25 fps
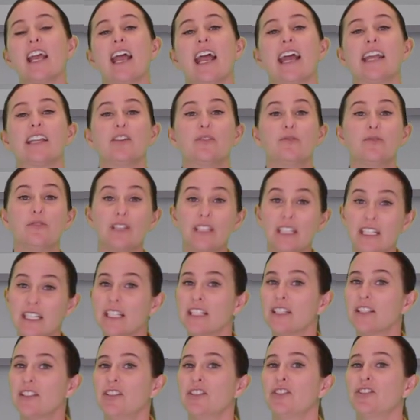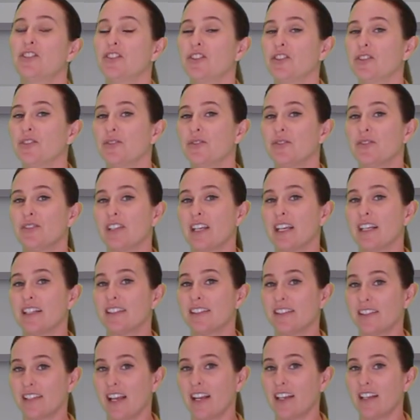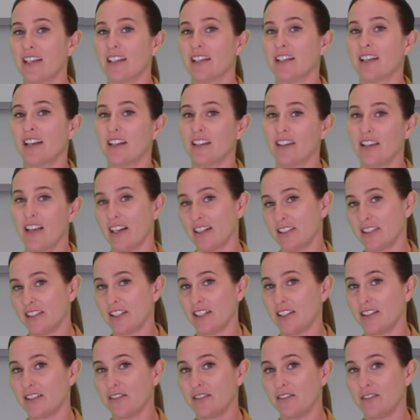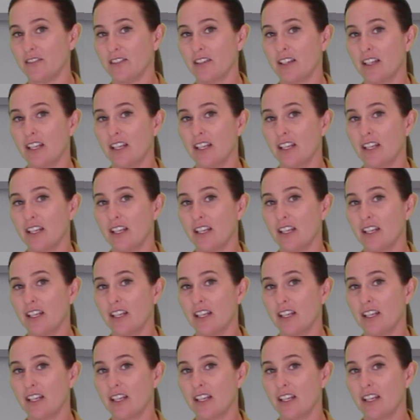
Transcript: and you need to choose a second elective.